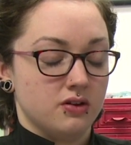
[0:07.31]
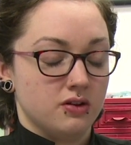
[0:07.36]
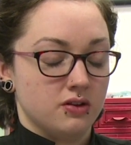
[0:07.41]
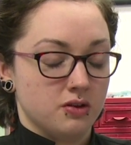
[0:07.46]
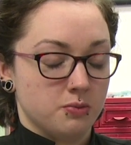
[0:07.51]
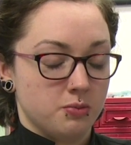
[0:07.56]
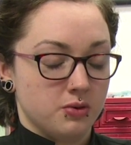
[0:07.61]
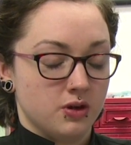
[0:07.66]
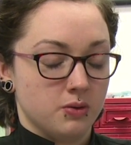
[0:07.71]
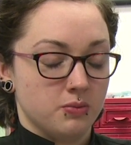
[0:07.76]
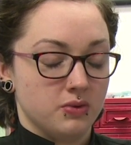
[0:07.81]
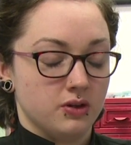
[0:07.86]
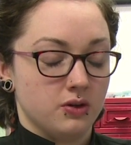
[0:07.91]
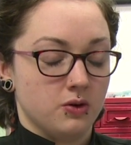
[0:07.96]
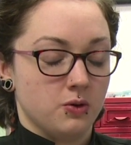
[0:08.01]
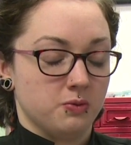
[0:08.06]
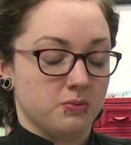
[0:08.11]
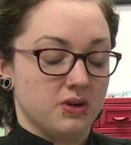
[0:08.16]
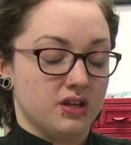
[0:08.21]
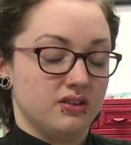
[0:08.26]
and the permanent
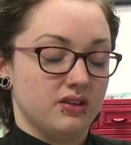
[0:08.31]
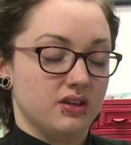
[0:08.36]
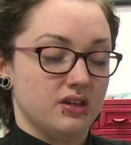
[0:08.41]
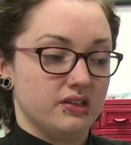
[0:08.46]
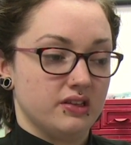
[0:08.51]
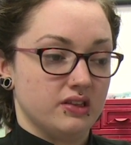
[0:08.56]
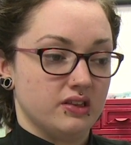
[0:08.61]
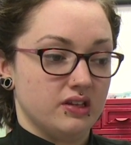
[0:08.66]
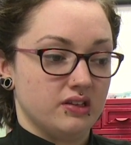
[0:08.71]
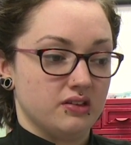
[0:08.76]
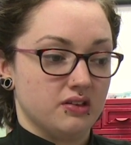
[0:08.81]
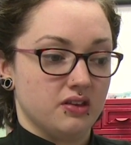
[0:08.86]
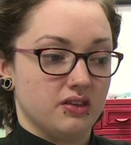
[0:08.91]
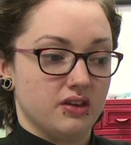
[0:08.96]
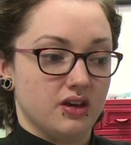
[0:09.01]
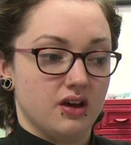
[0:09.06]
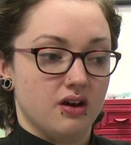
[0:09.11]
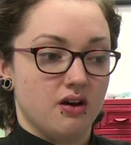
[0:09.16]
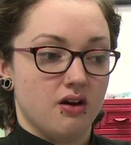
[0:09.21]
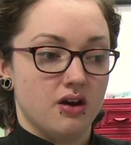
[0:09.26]
cosmetics and things like
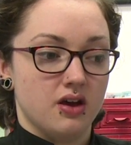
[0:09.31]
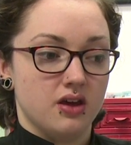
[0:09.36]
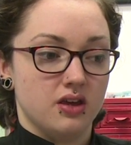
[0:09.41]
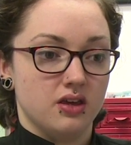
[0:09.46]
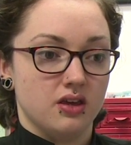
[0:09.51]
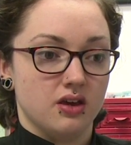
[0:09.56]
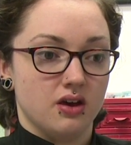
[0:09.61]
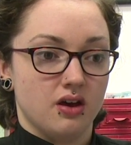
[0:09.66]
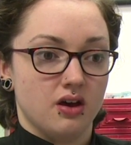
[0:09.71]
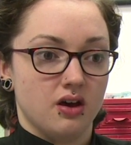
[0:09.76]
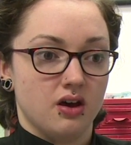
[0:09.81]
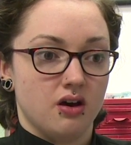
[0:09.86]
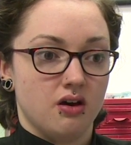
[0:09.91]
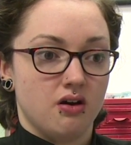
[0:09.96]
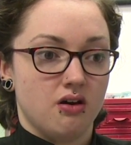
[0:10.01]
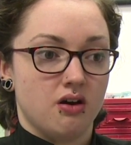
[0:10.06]
that, I uh,